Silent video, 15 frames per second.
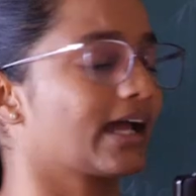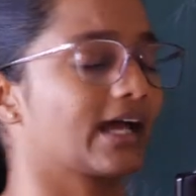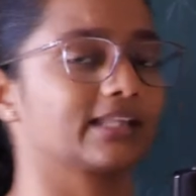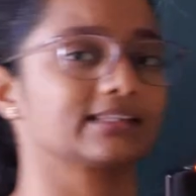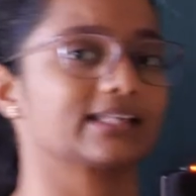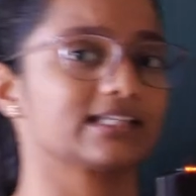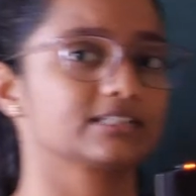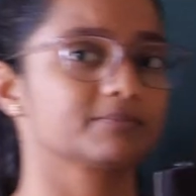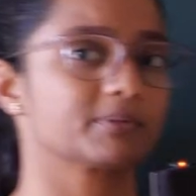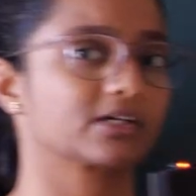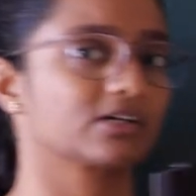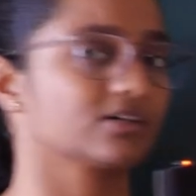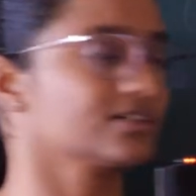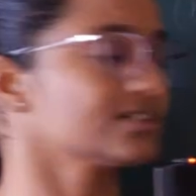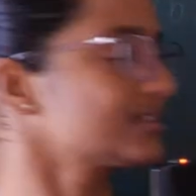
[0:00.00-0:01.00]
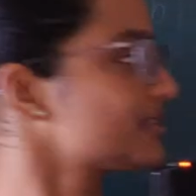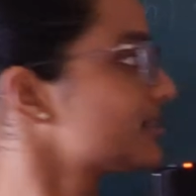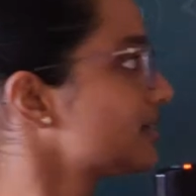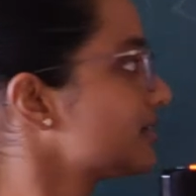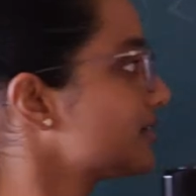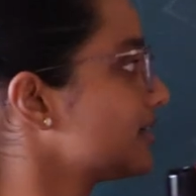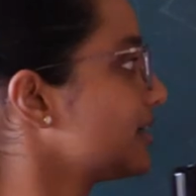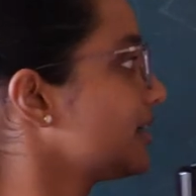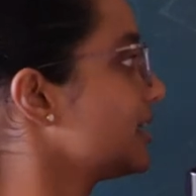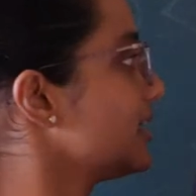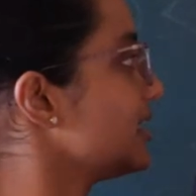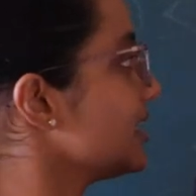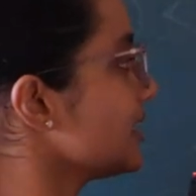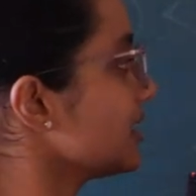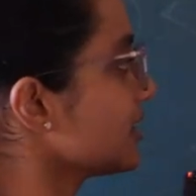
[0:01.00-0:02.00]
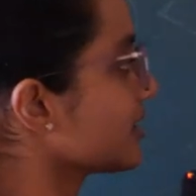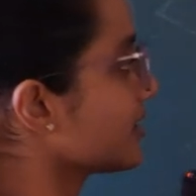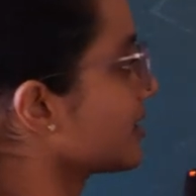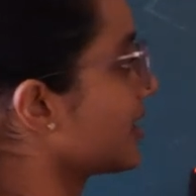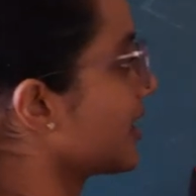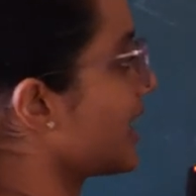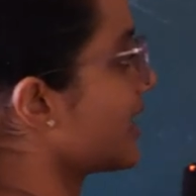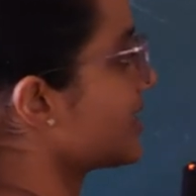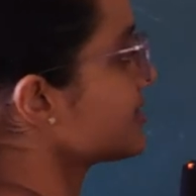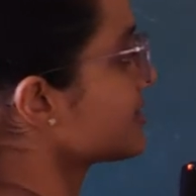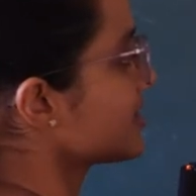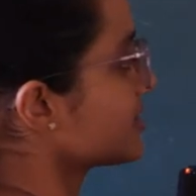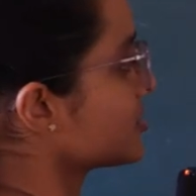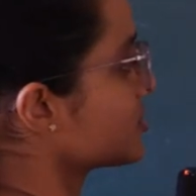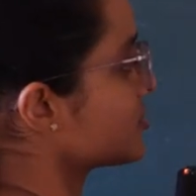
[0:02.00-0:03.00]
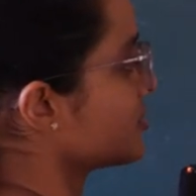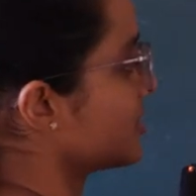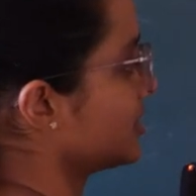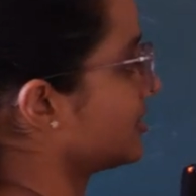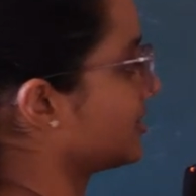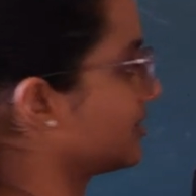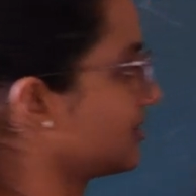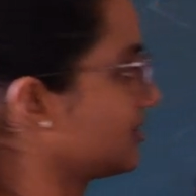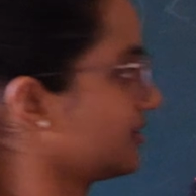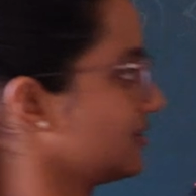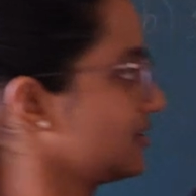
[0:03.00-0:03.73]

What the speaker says: And that's because he has strength.